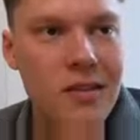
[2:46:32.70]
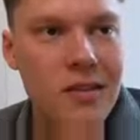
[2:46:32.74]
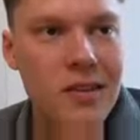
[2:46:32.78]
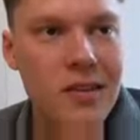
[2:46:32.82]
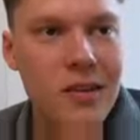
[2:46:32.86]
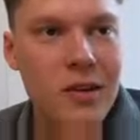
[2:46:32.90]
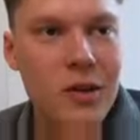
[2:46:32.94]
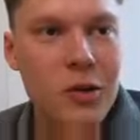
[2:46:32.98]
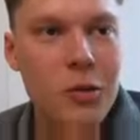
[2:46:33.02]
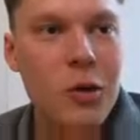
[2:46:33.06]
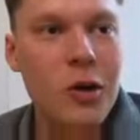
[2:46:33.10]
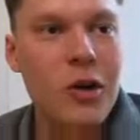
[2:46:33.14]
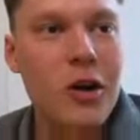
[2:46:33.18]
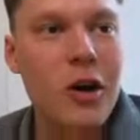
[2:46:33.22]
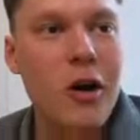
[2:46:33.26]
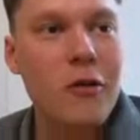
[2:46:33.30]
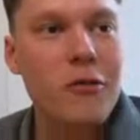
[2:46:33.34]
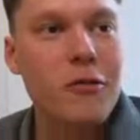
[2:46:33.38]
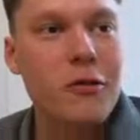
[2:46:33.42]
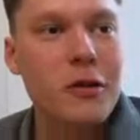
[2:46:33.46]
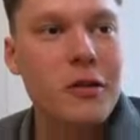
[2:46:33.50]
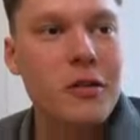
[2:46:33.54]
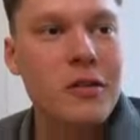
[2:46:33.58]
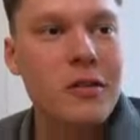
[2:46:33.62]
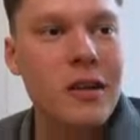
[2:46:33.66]
You want to
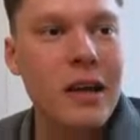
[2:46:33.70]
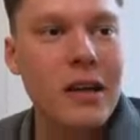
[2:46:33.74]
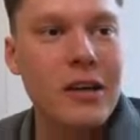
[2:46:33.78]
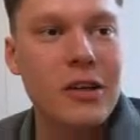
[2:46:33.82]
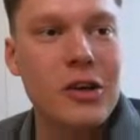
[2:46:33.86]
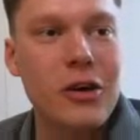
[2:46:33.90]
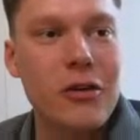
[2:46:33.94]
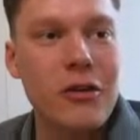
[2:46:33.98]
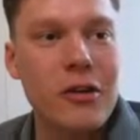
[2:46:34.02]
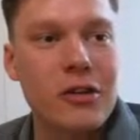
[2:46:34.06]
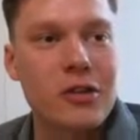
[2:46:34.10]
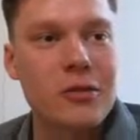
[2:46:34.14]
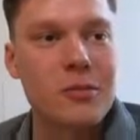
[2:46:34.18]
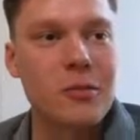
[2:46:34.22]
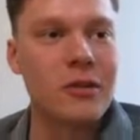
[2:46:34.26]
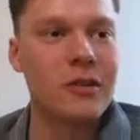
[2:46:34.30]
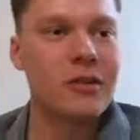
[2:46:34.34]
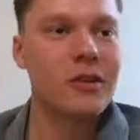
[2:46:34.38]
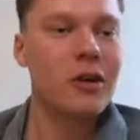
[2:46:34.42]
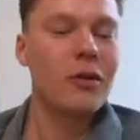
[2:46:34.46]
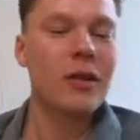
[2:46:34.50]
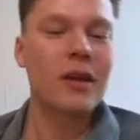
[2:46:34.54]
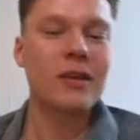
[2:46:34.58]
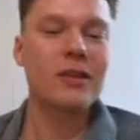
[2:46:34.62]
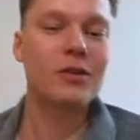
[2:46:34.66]
offer encouragement?
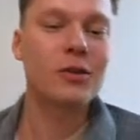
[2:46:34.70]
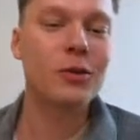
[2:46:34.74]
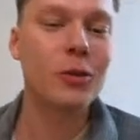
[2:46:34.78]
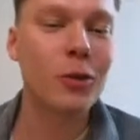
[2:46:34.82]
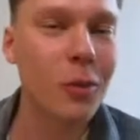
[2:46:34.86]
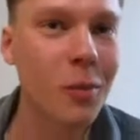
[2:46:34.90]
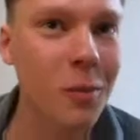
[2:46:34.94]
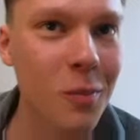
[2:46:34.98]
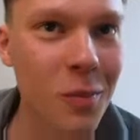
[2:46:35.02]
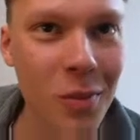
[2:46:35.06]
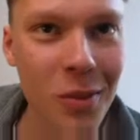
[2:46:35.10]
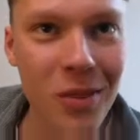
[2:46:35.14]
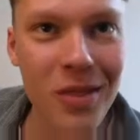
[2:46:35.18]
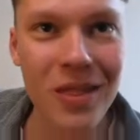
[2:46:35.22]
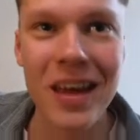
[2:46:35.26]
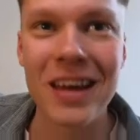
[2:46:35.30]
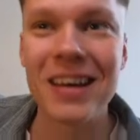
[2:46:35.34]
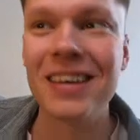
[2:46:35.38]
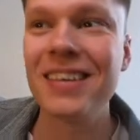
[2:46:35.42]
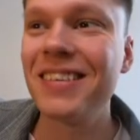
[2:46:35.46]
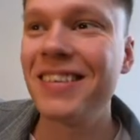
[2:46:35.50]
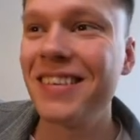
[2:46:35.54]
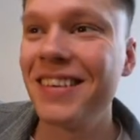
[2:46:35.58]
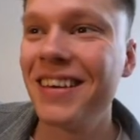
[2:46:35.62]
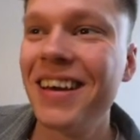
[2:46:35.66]
No, that's cool.
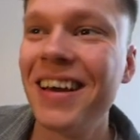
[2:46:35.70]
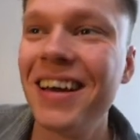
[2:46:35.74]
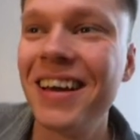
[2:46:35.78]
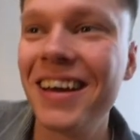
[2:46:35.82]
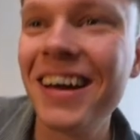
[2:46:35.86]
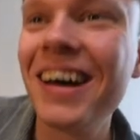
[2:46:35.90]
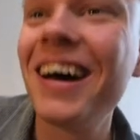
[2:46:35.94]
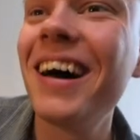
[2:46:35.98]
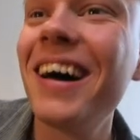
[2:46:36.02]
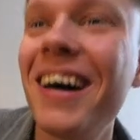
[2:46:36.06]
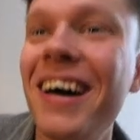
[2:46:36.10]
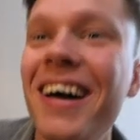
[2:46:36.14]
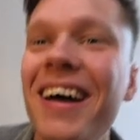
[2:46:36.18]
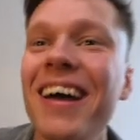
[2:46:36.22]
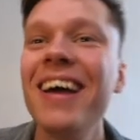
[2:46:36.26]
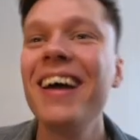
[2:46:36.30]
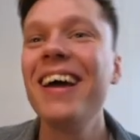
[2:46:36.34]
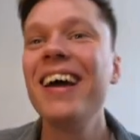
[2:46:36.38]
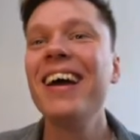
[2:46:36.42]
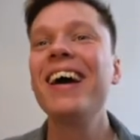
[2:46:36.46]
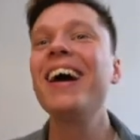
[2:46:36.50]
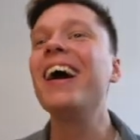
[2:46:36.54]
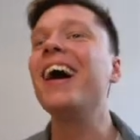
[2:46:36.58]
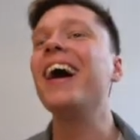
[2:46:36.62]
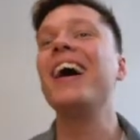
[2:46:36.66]
Thanks.
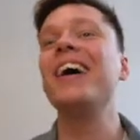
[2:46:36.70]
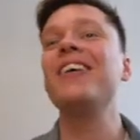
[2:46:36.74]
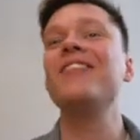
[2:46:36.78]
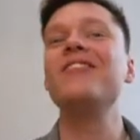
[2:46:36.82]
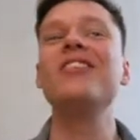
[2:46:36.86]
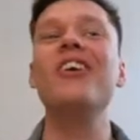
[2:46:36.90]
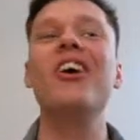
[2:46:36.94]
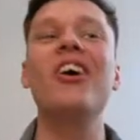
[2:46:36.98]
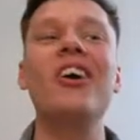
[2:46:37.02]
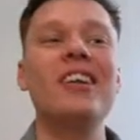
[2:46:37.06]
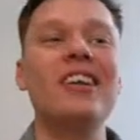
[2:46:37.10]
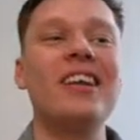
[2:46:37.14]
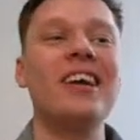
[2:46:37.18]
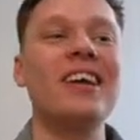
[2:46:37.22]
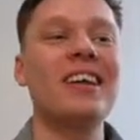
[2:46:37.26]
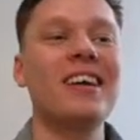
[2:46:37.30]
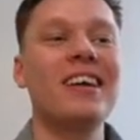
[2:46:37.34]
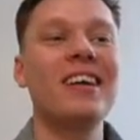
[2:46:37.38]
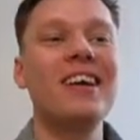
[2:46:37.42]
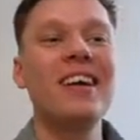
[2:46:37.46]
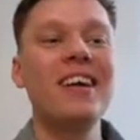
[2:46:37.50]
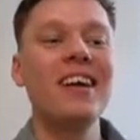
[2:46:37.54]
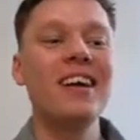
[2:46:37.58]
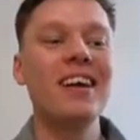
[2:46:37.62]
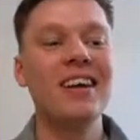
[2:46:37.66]
I'm not like,
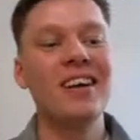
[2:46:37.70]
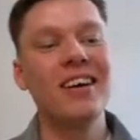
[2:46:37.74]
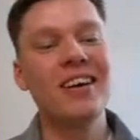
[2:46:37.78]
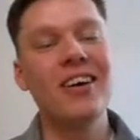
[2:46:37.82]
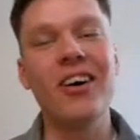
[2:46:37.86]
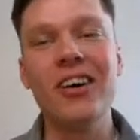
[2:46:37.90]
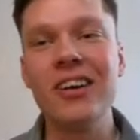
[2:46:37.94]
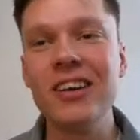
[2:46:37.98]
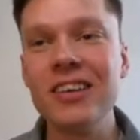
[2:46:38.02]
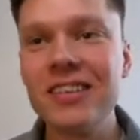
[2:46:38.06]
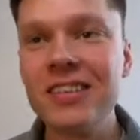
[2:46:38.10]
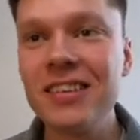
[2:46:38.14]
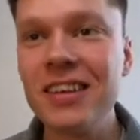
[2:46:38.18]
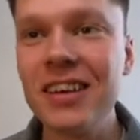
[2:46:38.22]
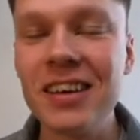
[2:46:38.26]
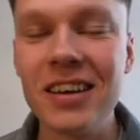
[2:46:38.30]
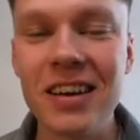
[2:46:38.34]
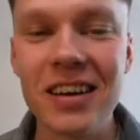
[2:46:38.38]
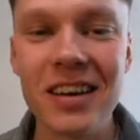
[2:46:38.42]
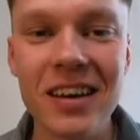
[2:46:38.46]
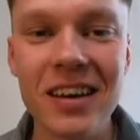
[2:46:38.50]
honestly,